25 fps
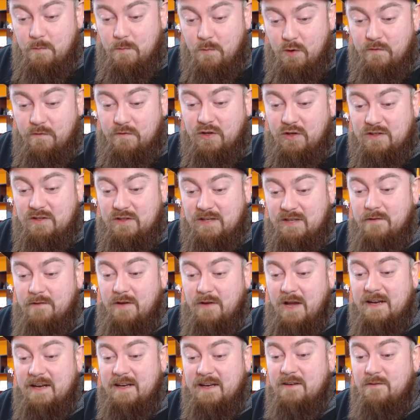move could
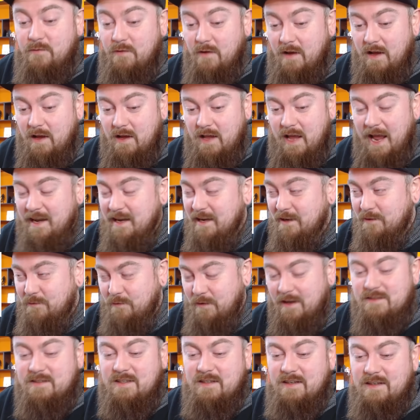have an
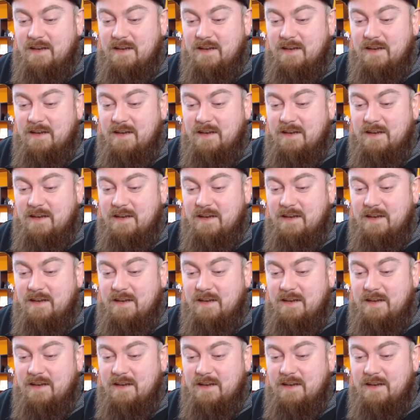impact